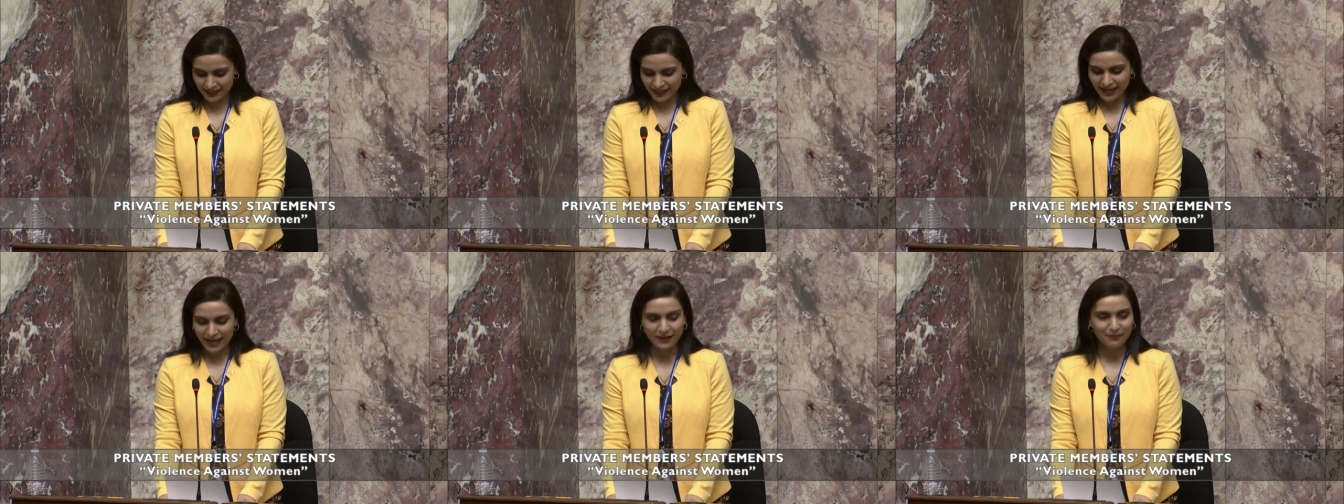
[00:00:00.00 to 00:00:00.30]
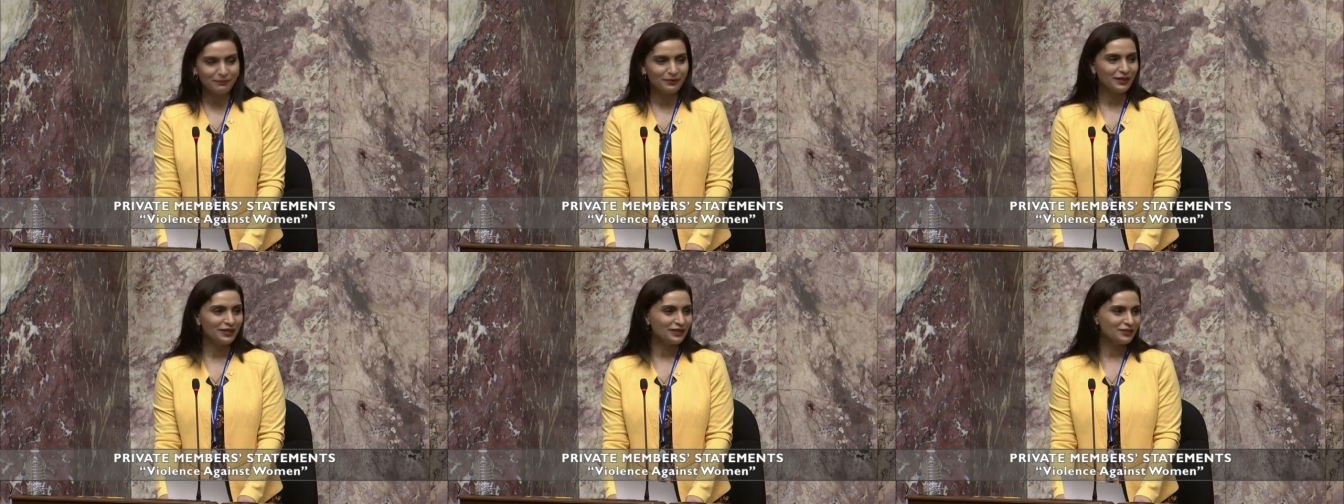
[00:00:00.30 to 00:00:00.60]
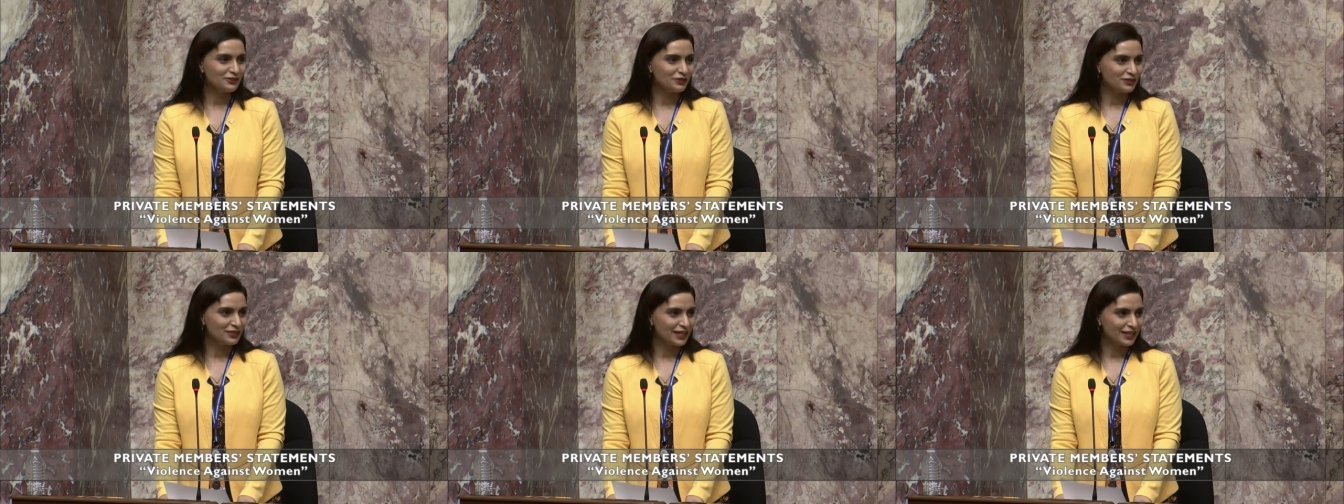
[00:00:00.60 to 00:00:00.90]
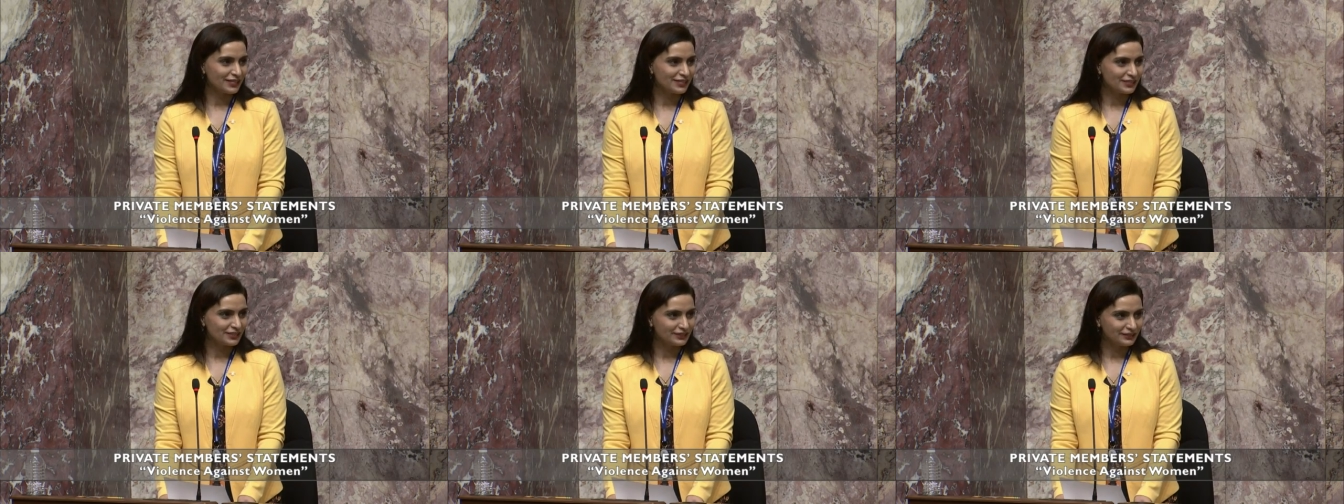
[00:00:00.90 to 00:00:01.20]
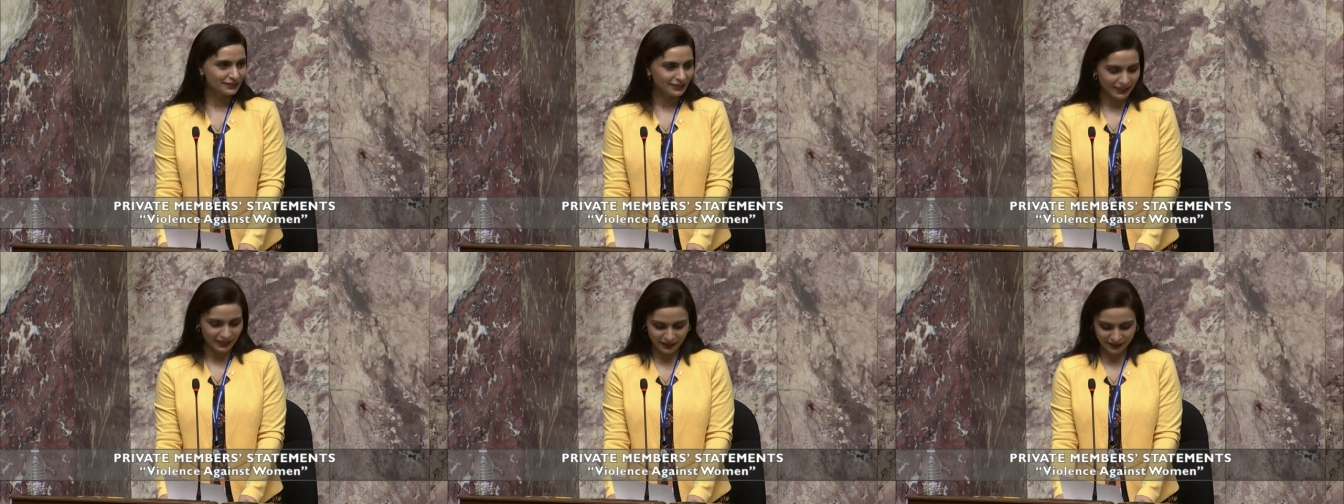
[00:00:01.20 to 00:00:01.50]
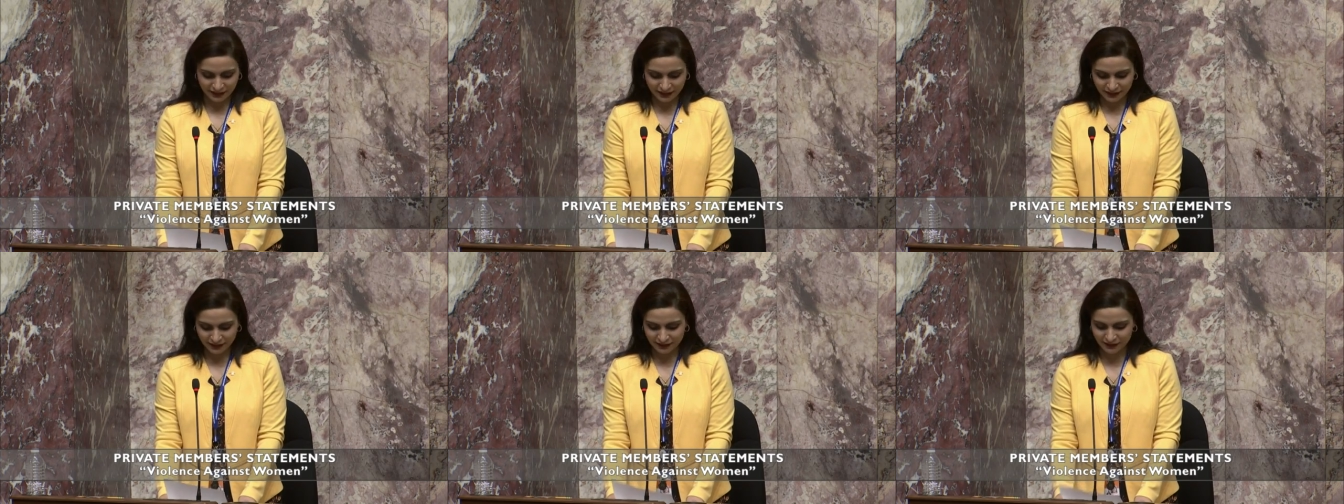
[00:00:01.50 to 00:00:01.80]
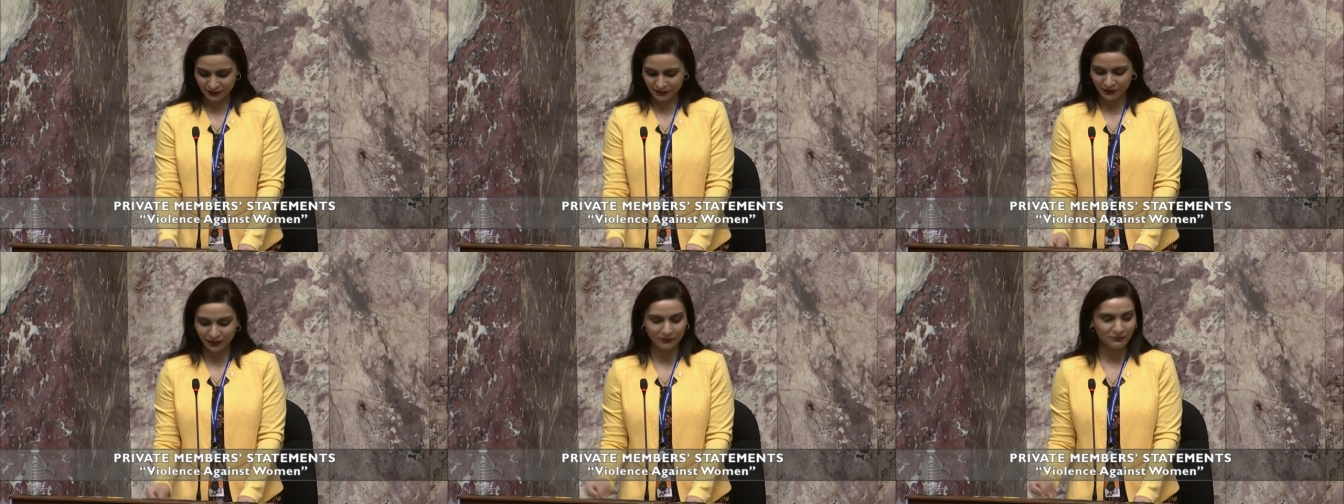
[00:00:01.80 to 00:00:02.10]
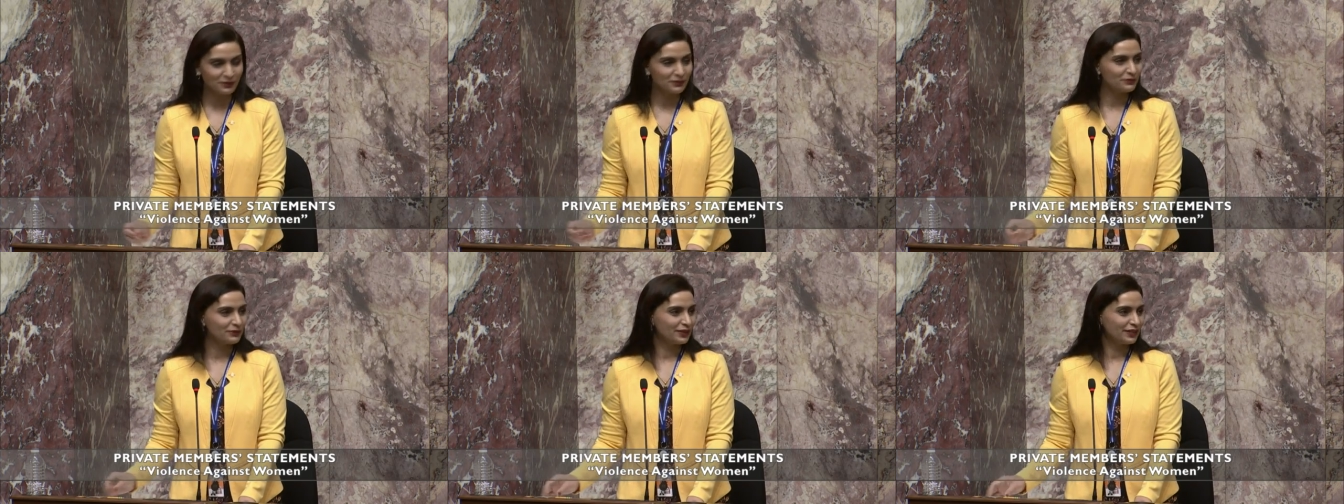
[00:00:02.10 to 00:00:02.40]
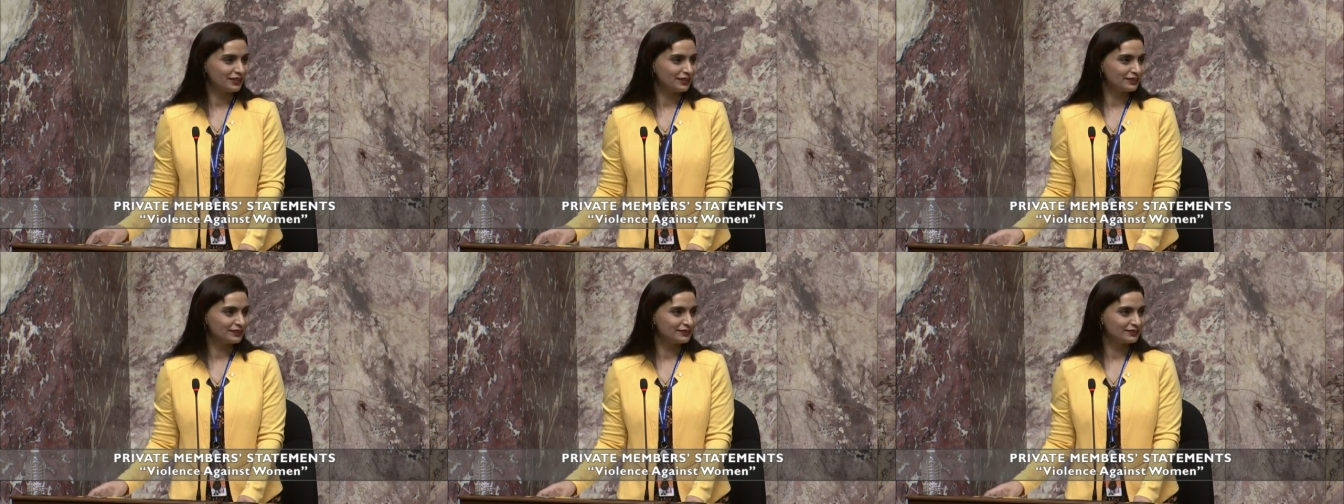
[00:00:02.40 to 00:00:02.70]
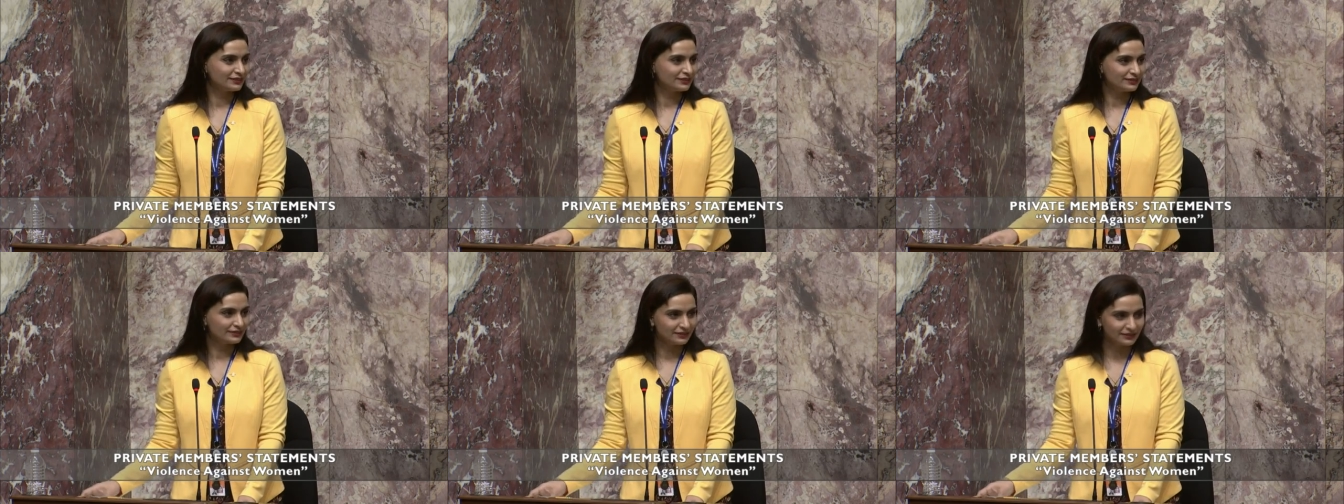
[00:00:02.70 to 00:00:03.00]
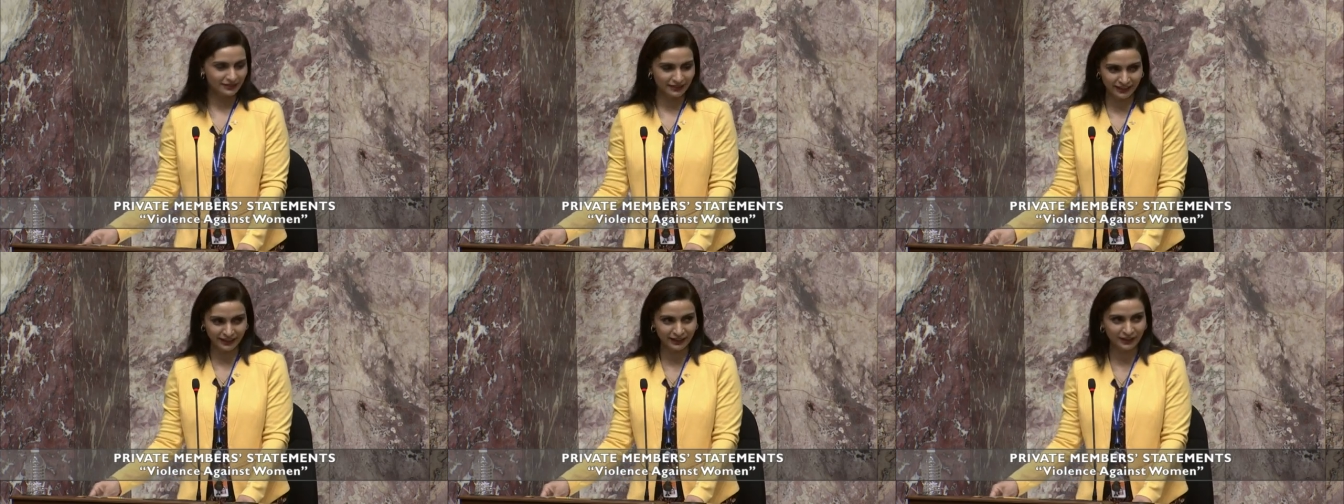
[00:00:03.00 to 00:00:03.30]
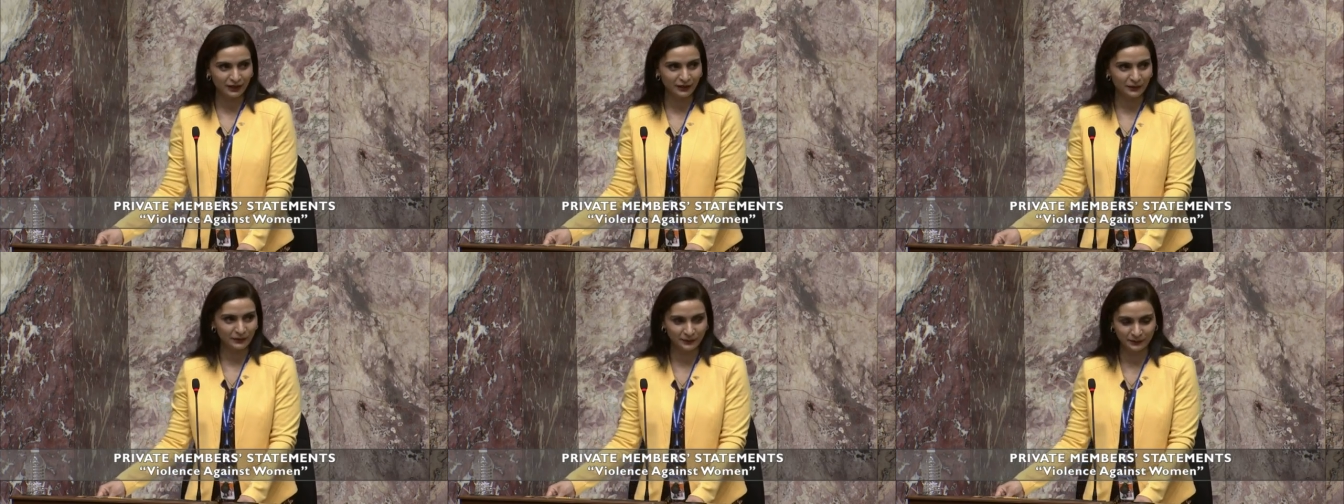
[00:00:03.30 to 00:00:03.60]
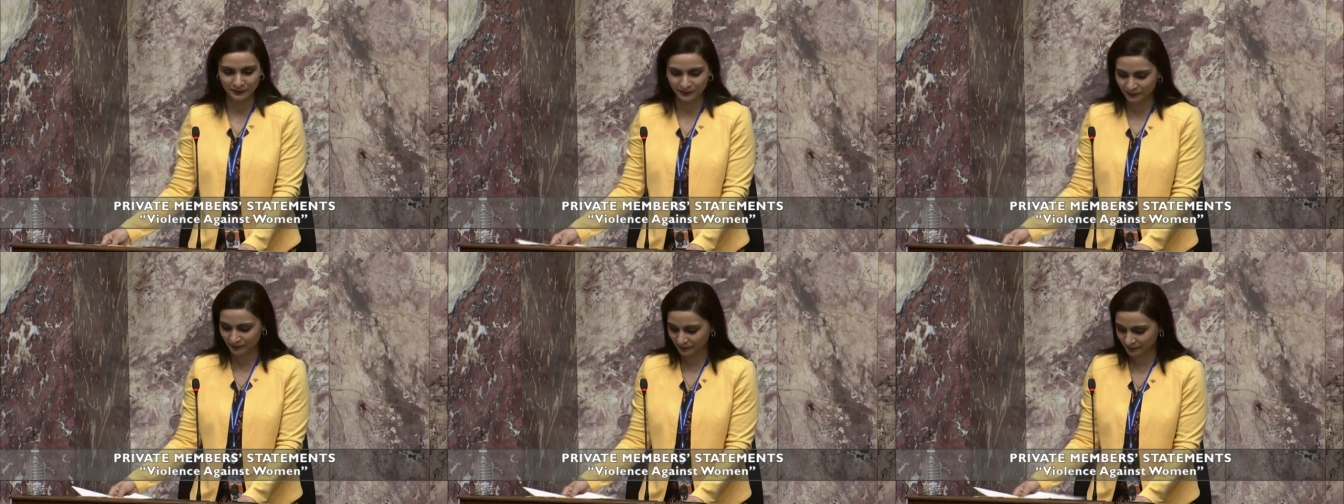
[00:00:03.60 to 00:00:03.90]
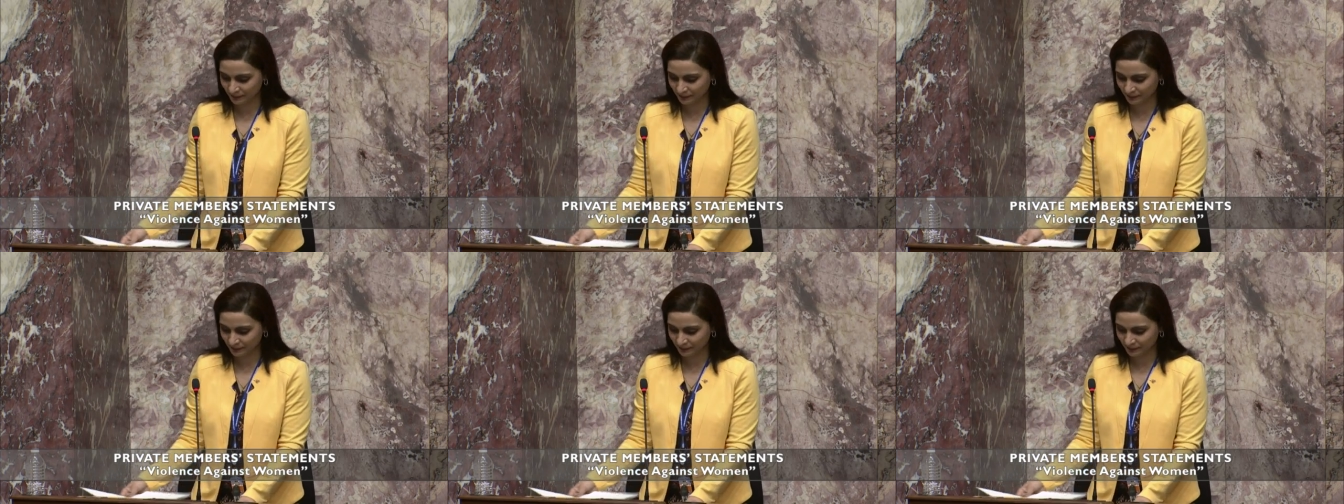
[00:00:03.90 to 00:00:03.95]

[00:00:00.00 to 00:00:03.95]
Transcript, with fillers: Happy International Day to everyone. Thank you.